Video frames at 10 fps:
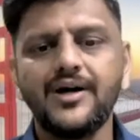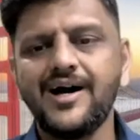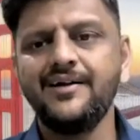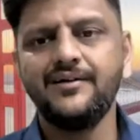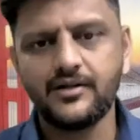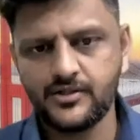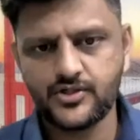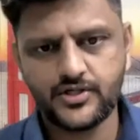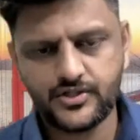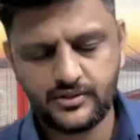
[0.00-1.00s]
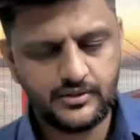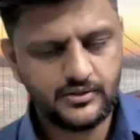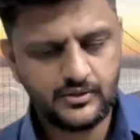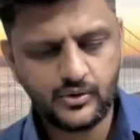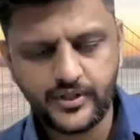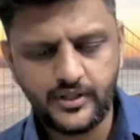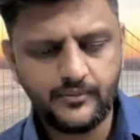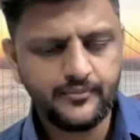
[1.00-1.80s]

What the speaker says: under construction. Okay.